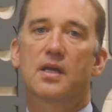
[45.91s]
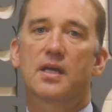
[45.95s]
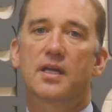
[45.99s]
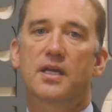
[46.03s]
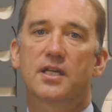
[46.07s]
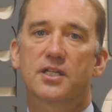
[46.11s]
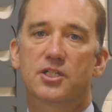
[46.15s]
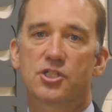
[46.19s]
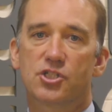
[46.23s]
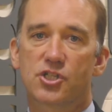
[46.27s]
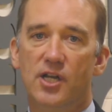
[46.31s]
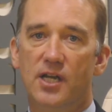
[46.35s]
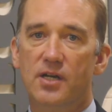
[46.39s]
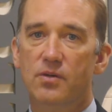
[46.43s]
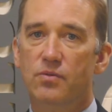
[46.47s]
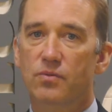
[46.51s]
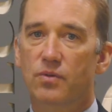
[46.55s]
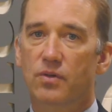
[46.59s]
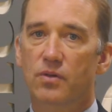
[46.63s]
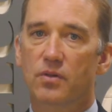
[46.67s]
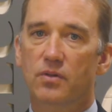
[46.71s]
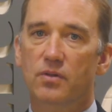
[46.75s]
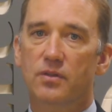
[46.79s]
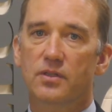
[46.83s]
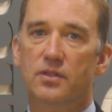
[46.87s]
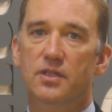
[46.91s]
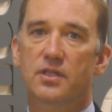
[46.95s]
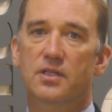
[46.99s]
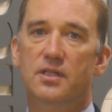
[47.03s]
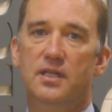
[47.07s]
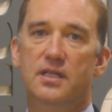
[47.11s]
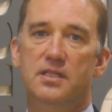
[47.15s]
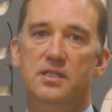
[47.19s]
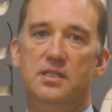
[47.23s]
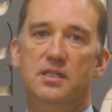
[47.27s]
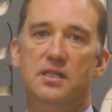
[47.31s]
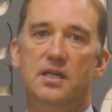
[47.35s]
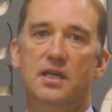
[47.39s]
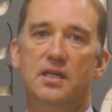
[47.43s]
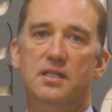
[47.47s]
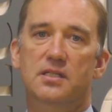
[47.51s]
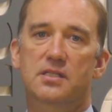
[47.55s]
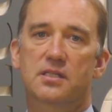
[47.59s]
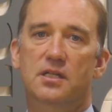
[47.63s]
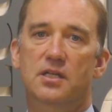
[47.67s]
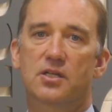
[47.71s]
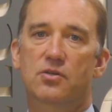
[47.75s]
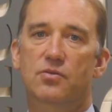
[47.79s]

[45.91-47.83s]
In general, you need to get a